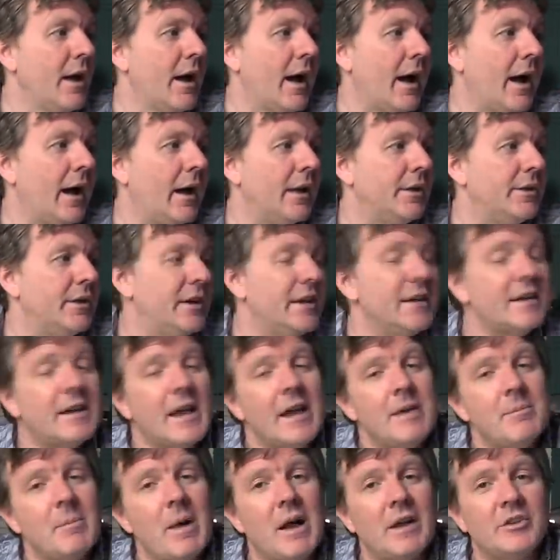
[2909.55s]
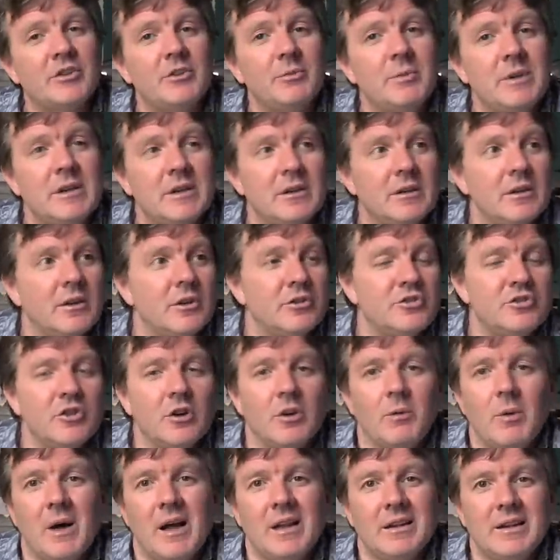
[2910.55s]
And he came back to me a
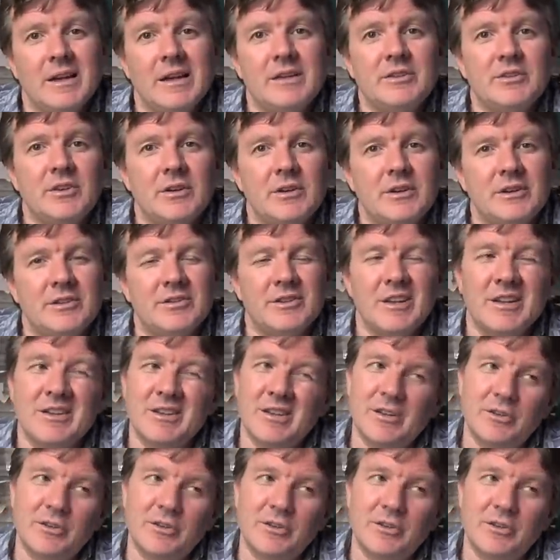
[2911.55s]
short while later and he said,